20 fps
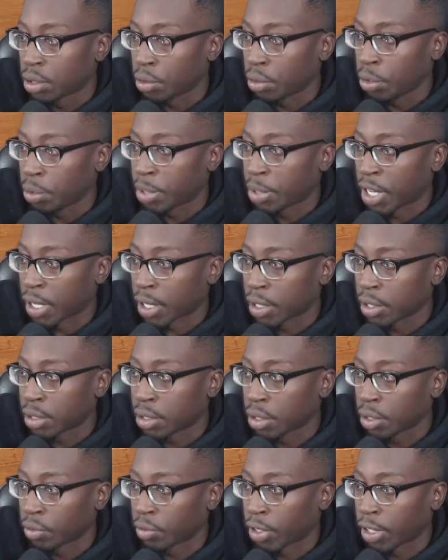So you pocket
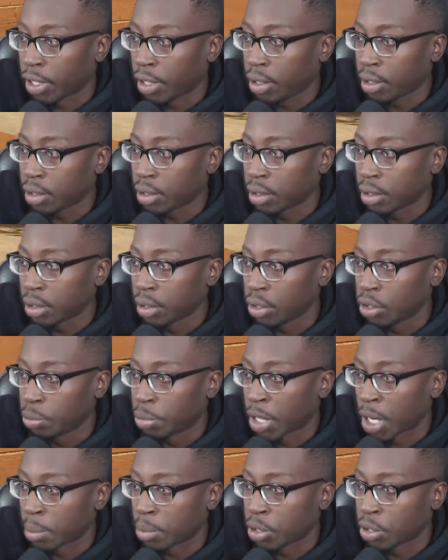to the right, you
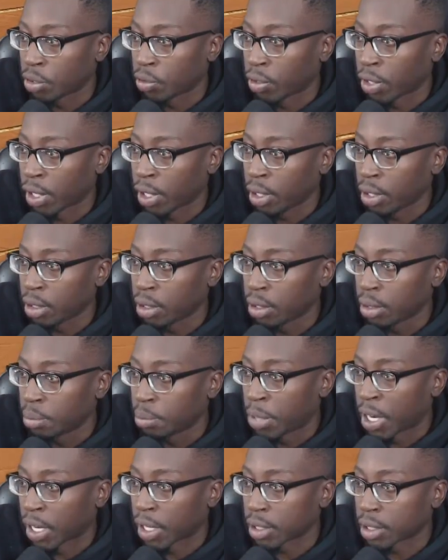pop to the right,
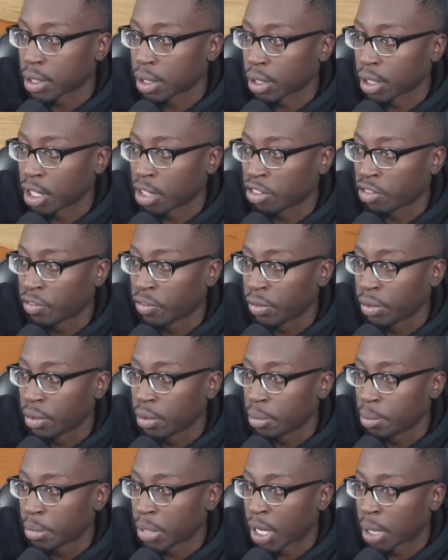pocket to the left,
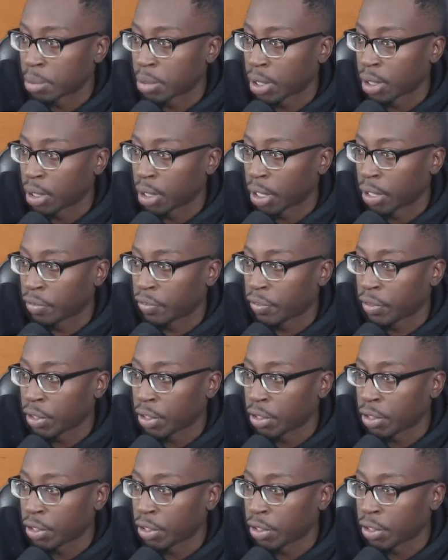pop to the left.